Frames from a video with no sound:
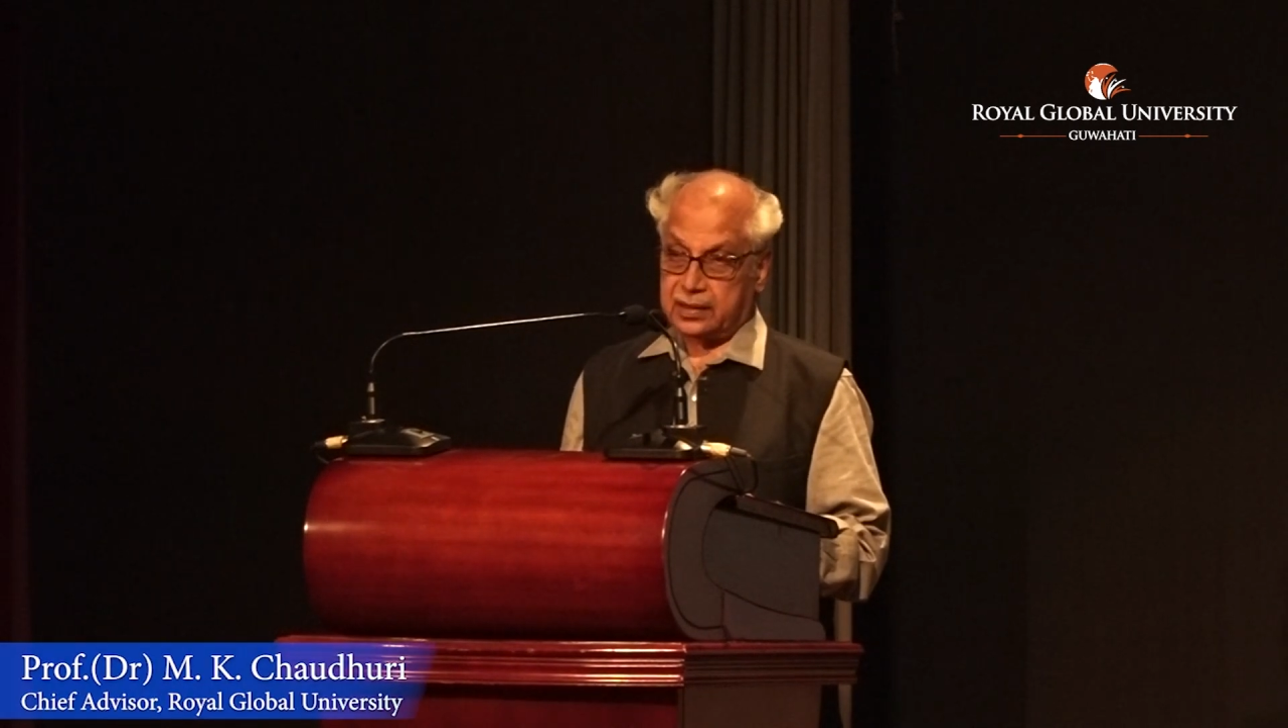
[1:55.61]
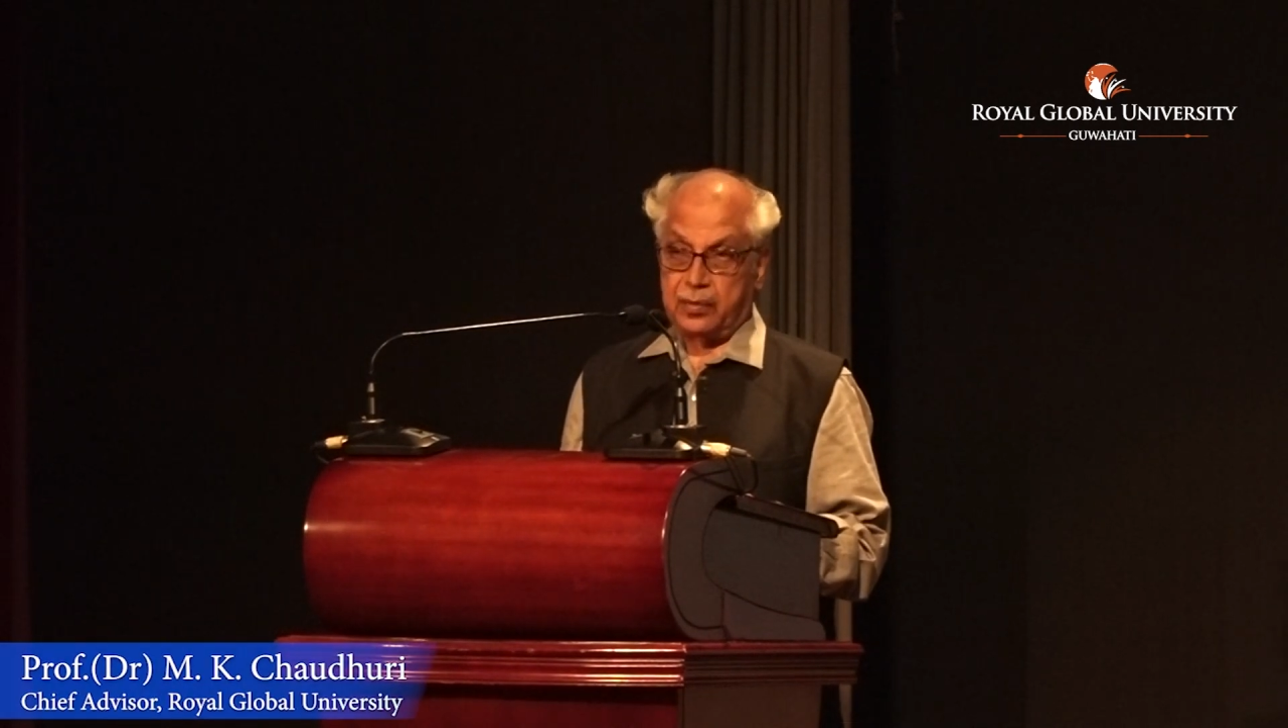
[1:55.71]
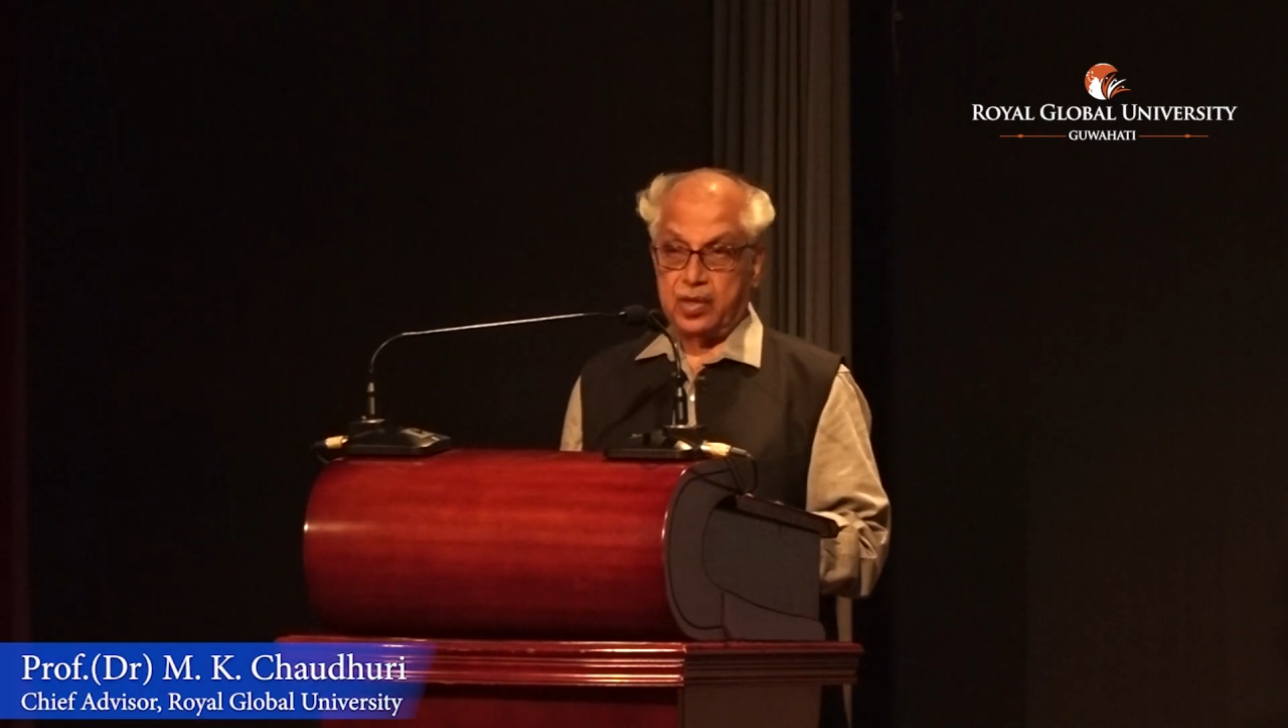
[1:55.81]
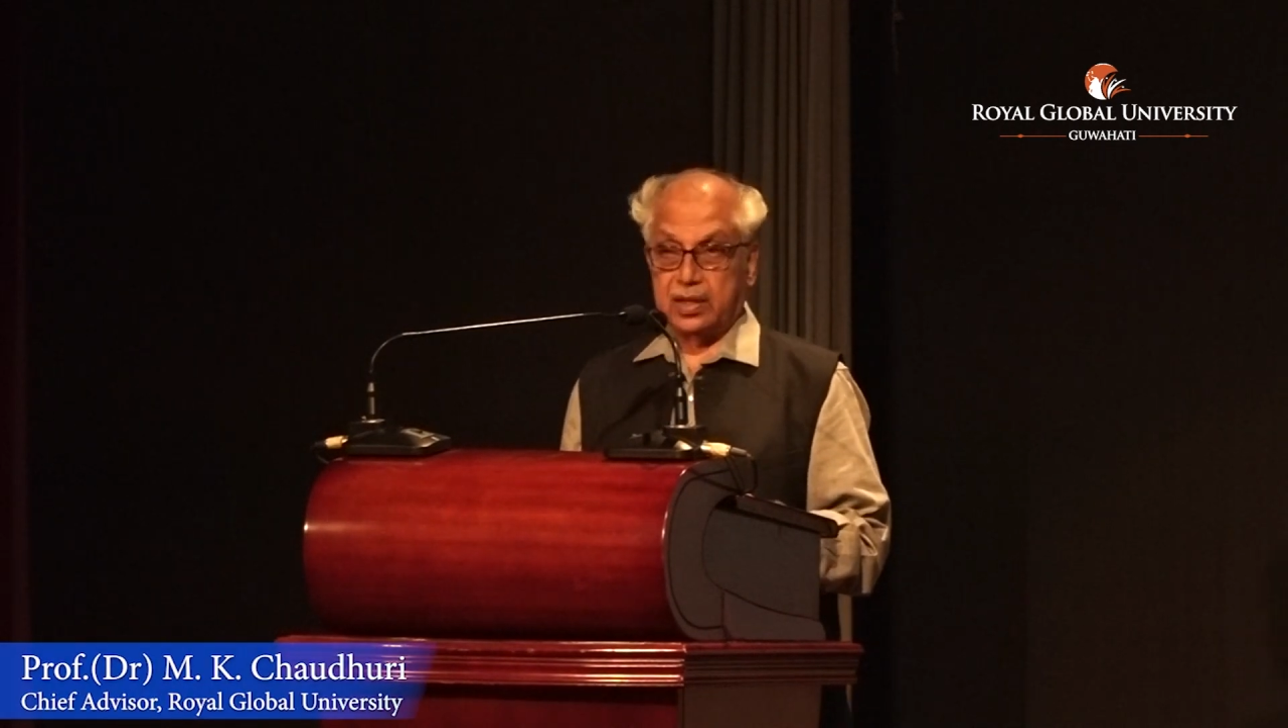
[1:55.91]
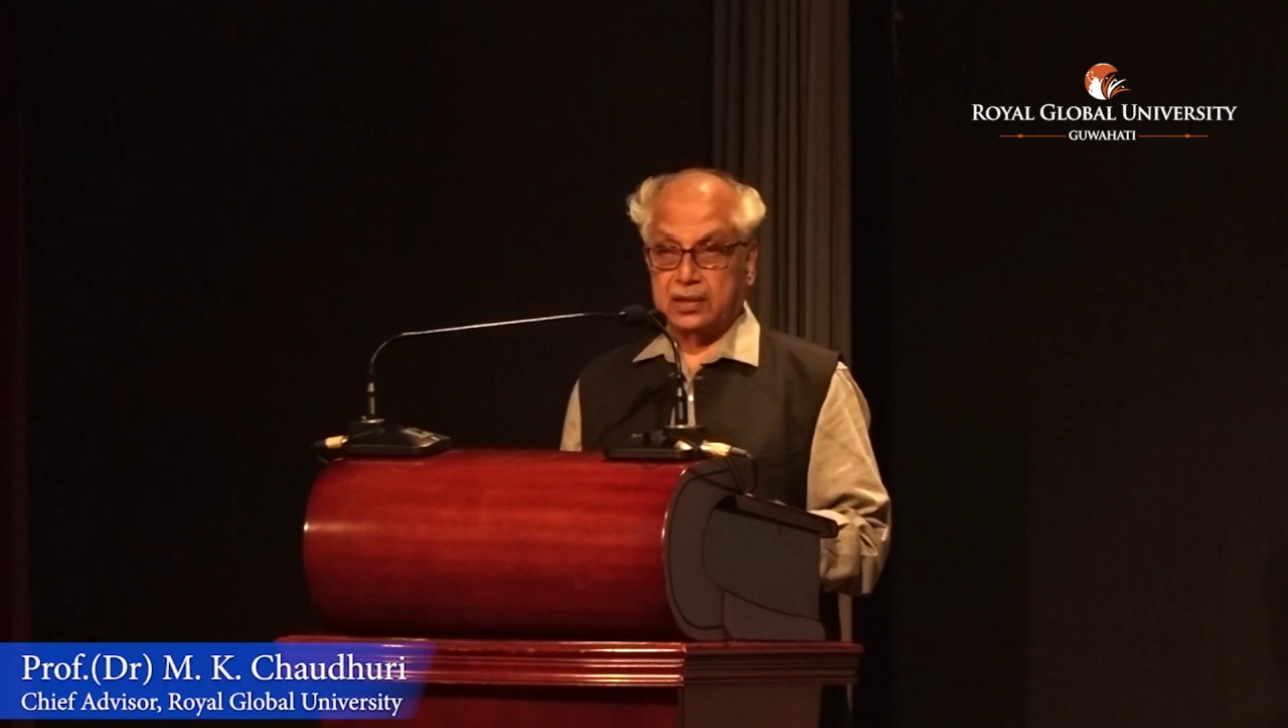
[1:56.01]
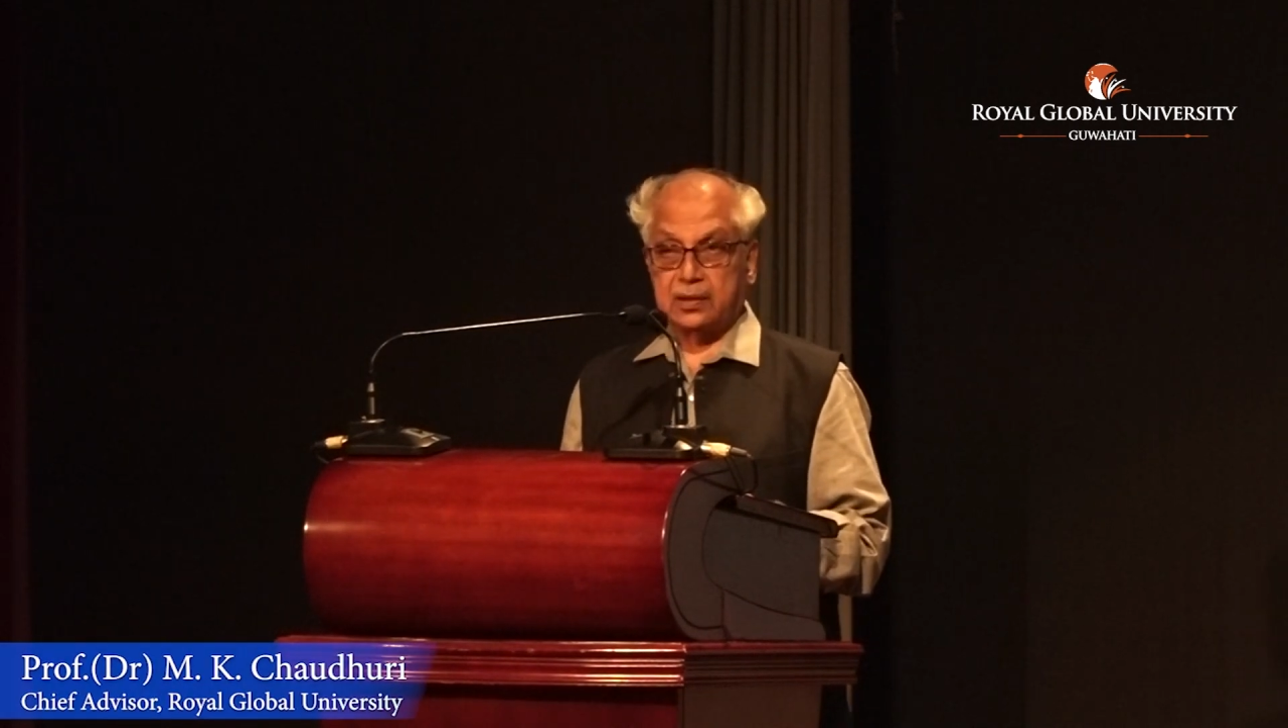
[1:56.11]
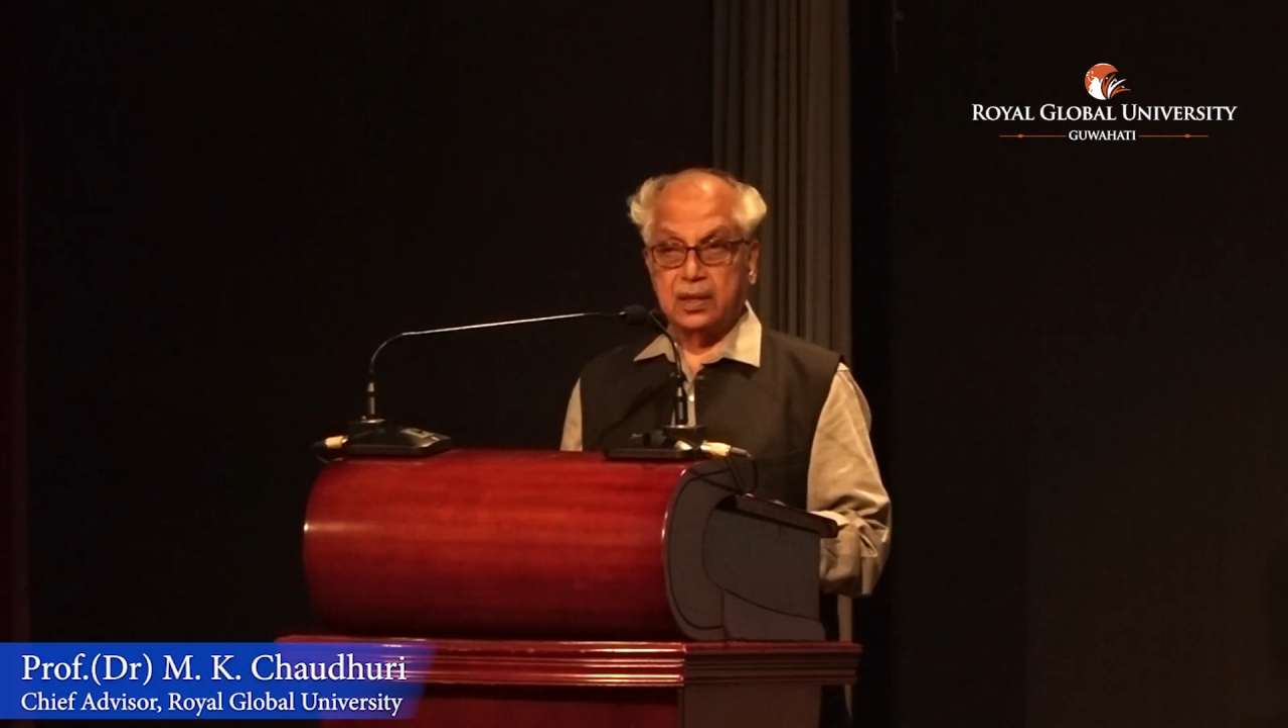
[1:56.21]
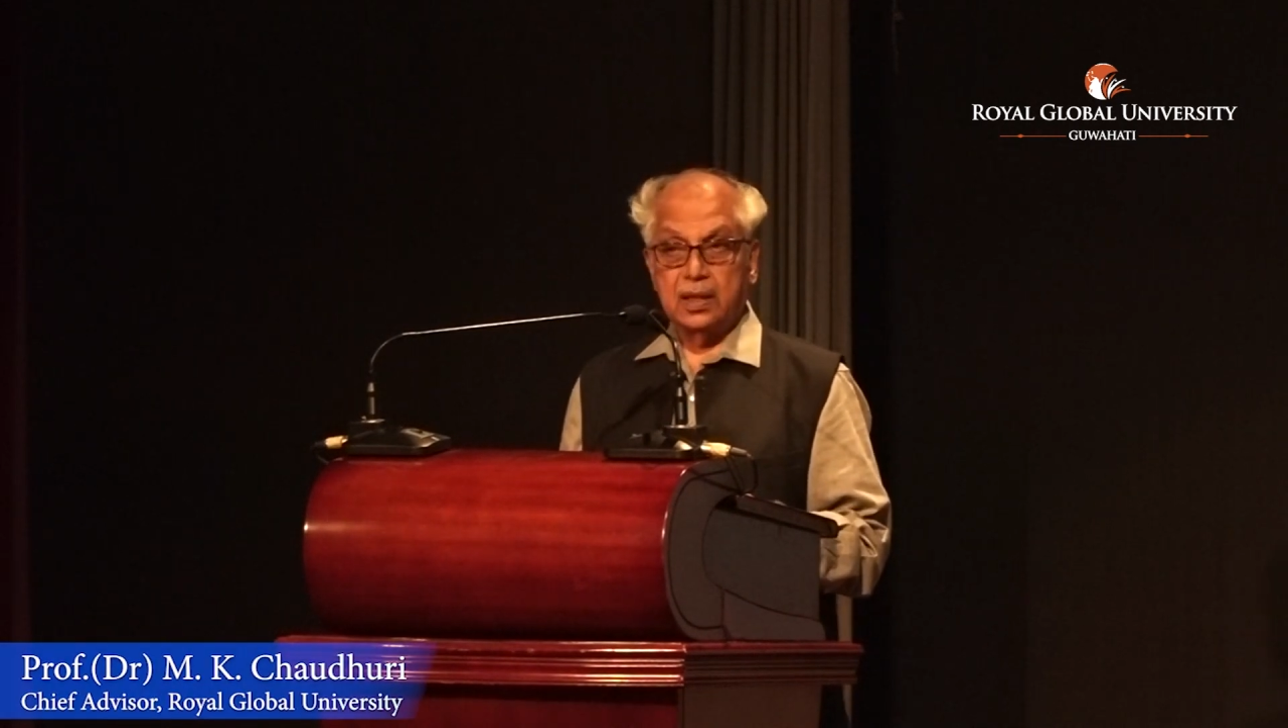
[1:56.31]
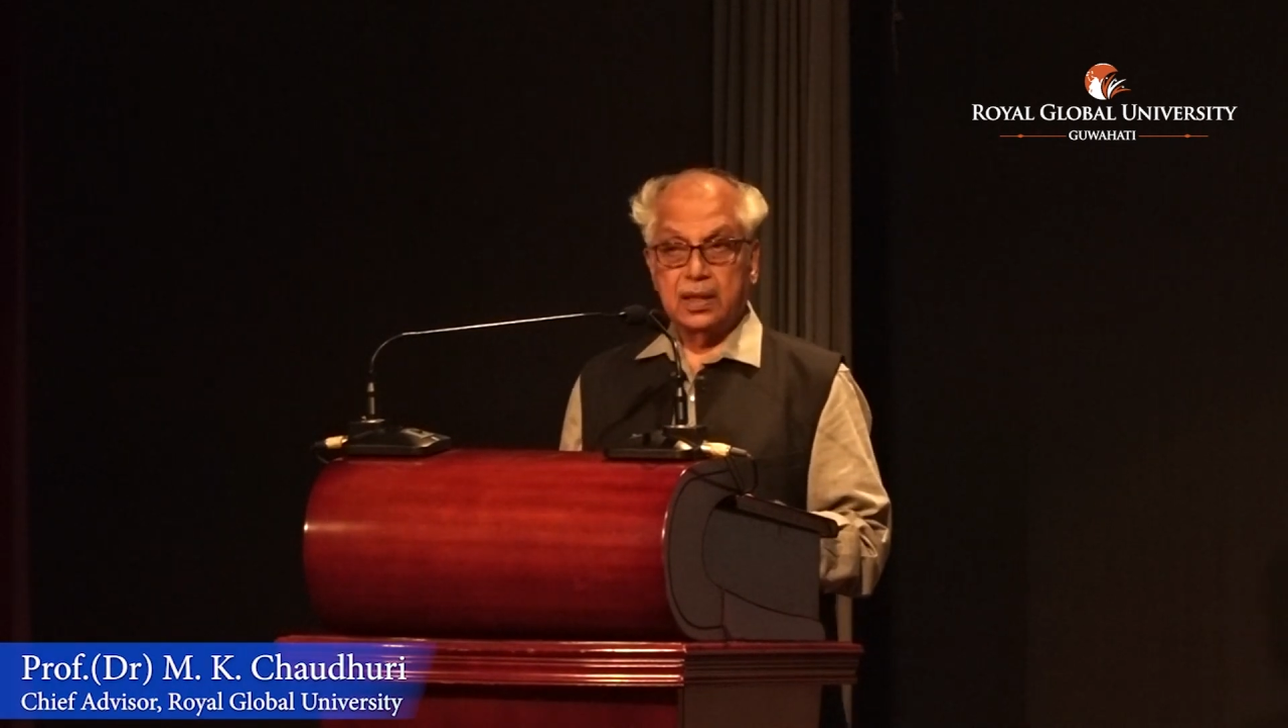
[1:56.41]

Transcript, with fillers: somewhat